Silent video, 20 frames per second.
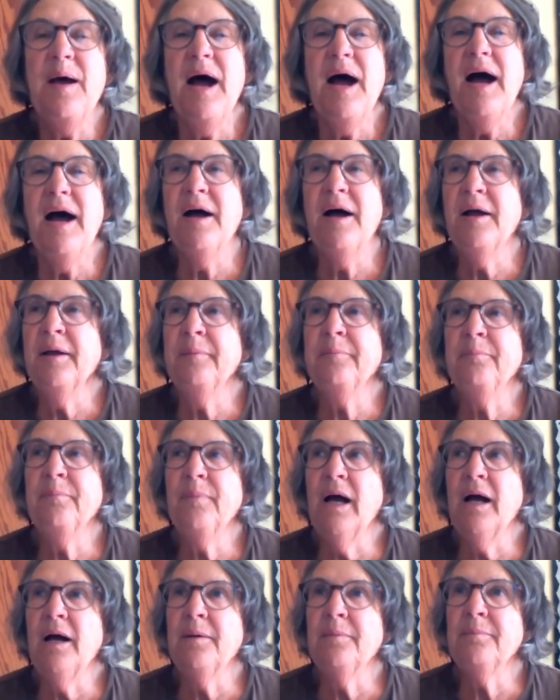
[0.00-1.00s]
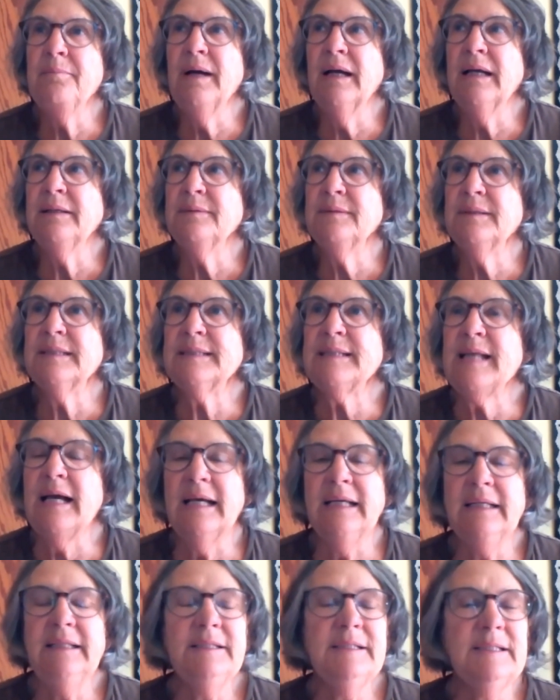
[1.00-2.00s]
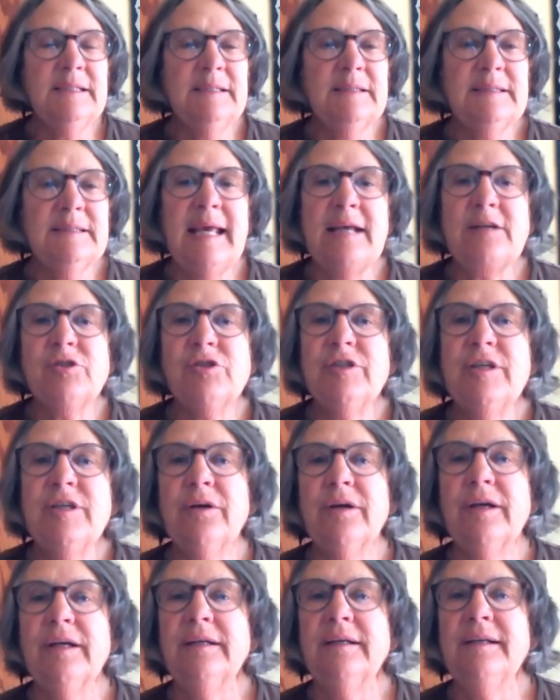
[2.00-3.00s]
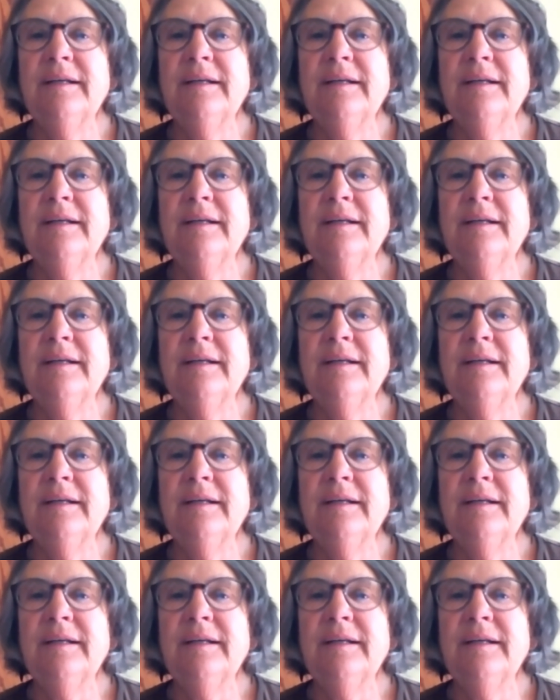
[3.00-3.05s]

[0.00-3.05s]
My sign is Sagittarian,